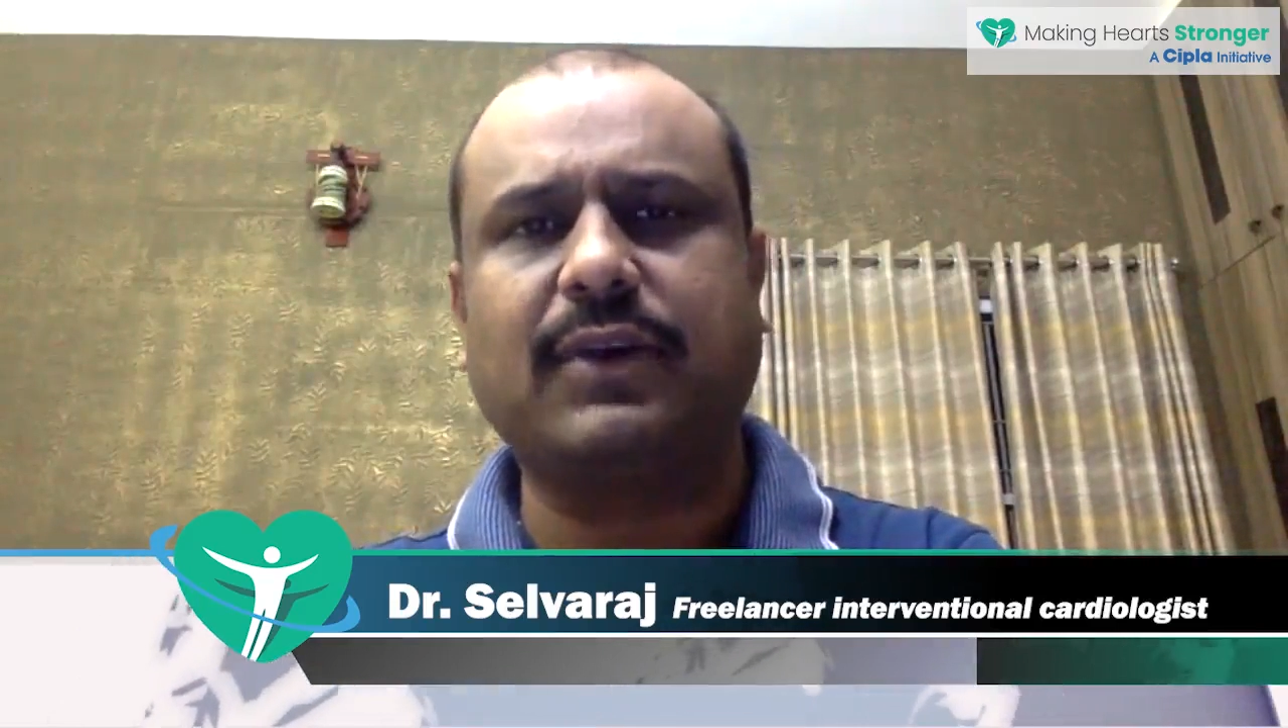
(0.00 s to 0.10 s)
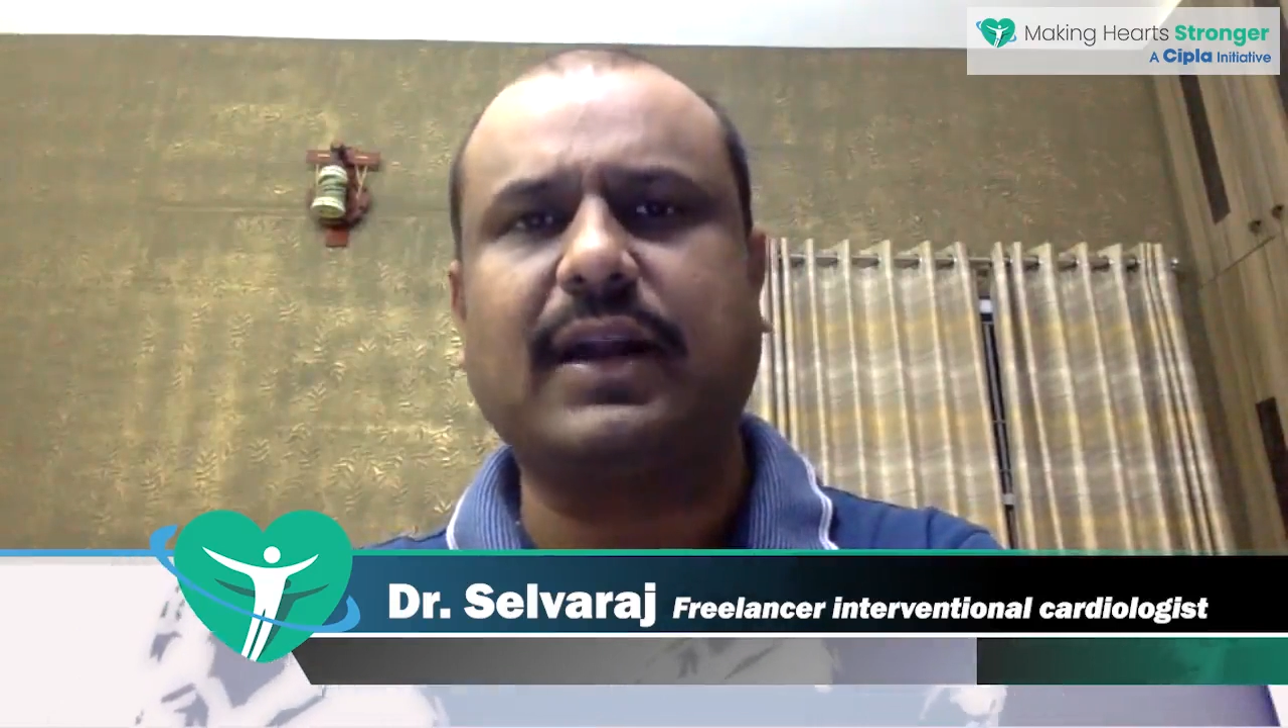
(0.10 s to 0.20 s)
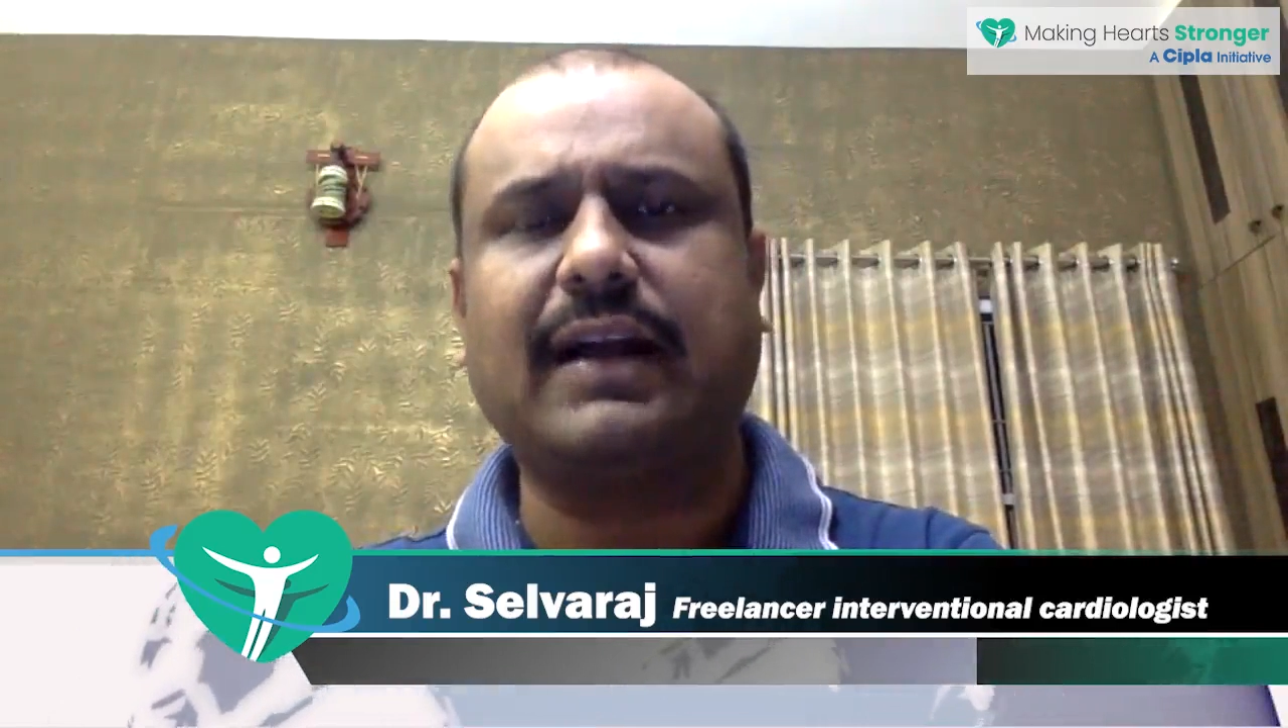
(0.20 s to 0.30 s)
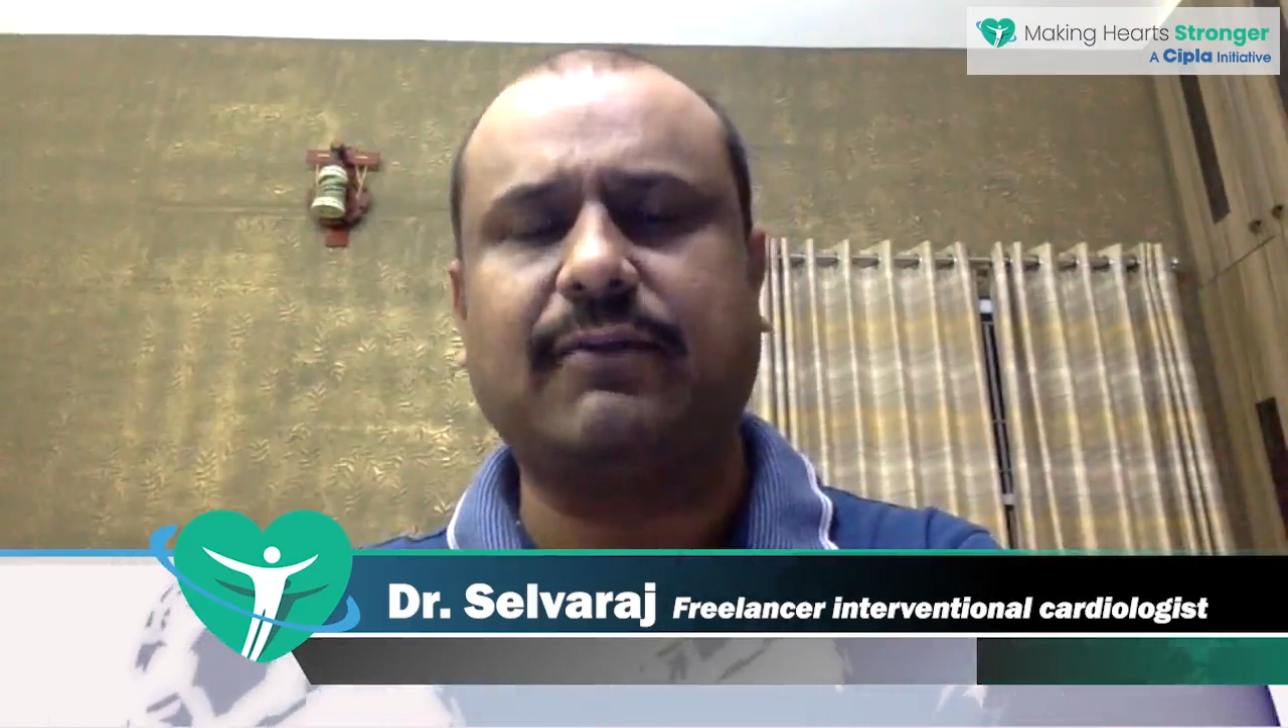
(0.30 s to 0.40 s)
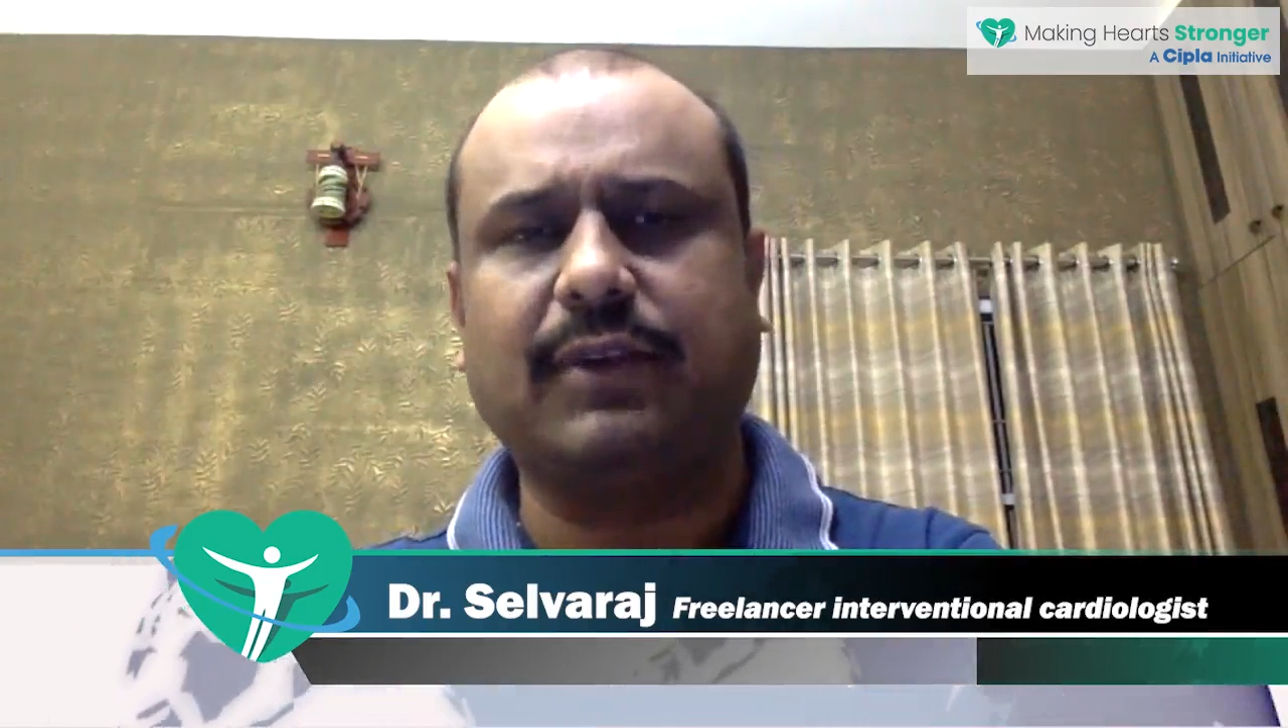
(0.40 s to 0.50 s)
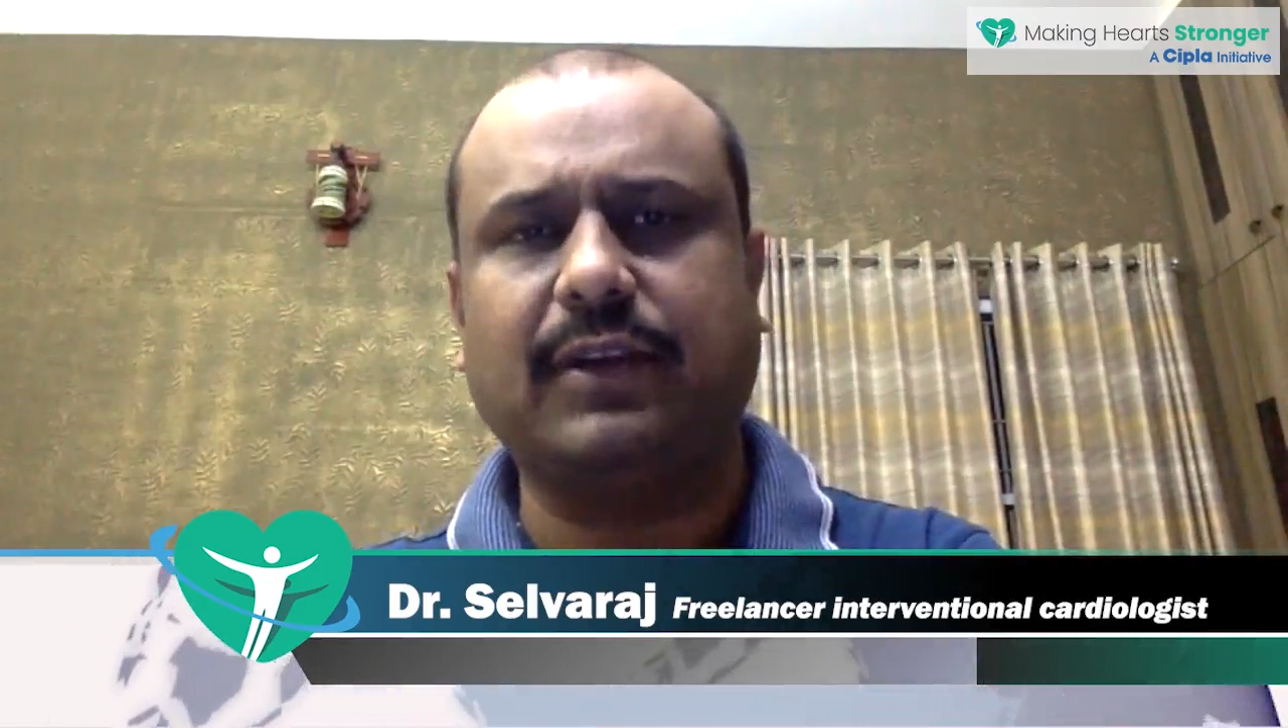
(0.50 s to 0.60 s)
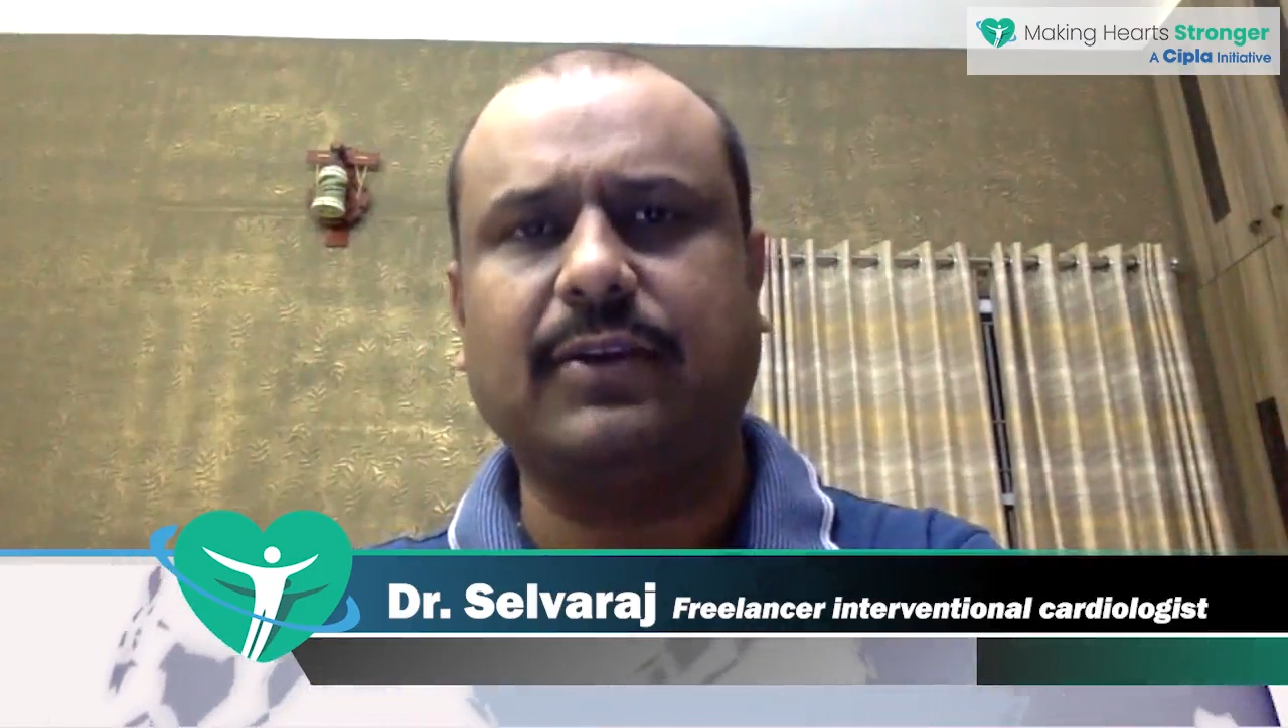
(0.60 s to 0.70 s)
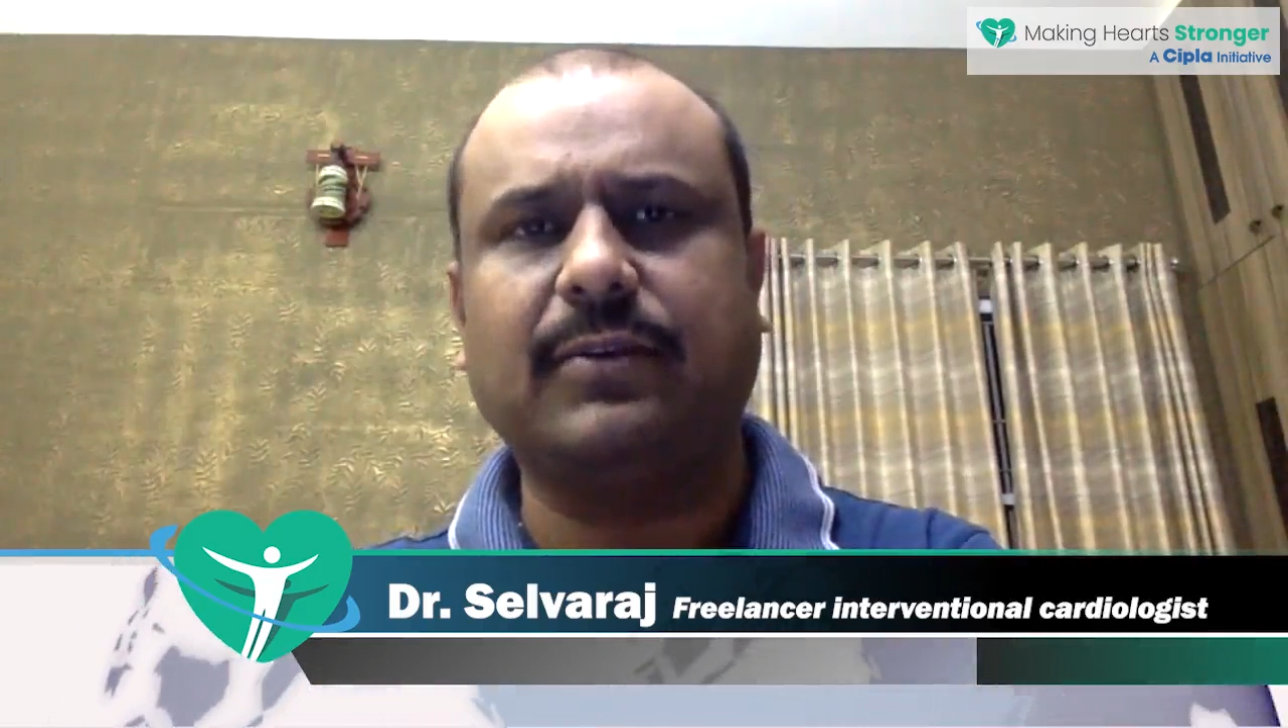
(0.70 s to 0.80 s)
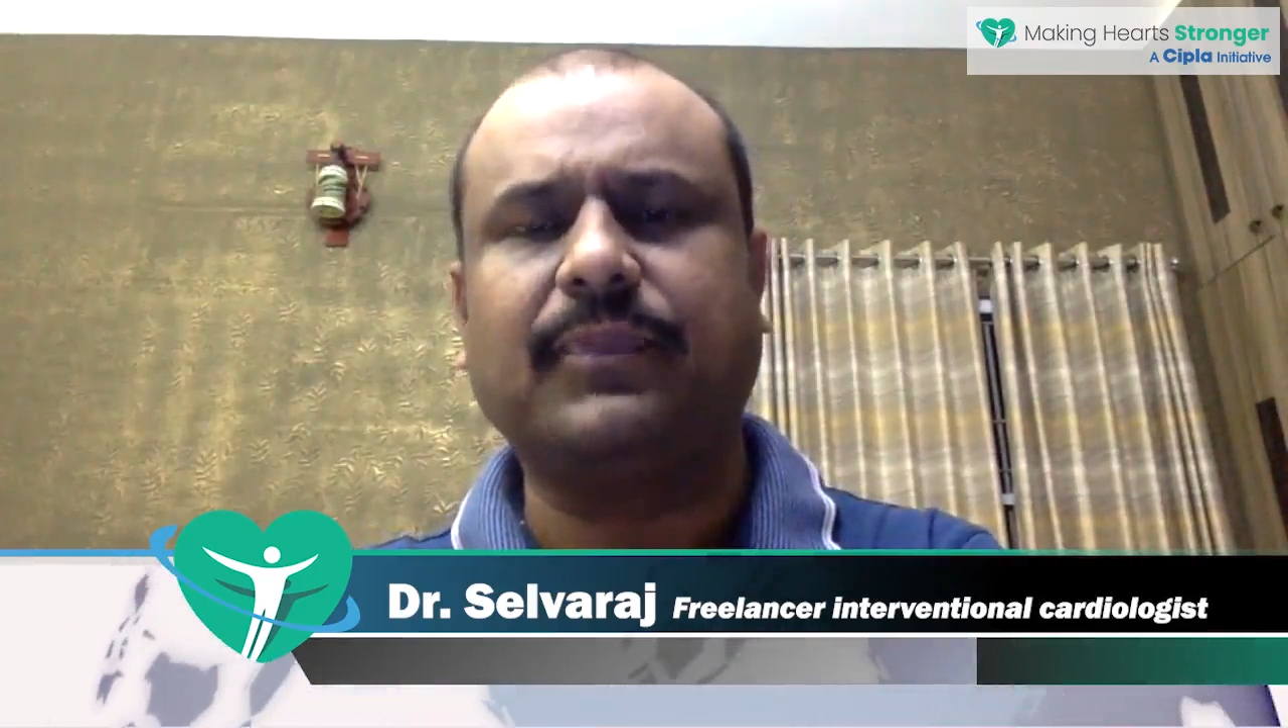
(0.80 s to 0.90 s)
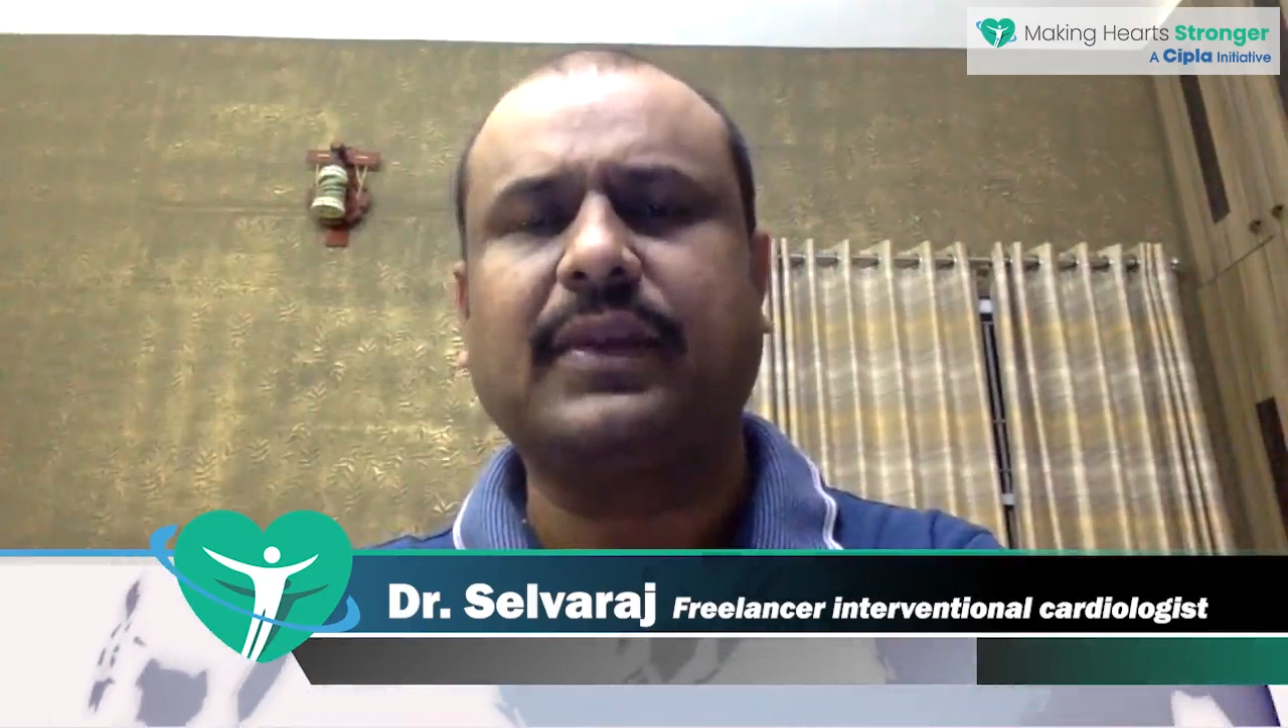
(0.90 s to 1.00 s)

for heart failure.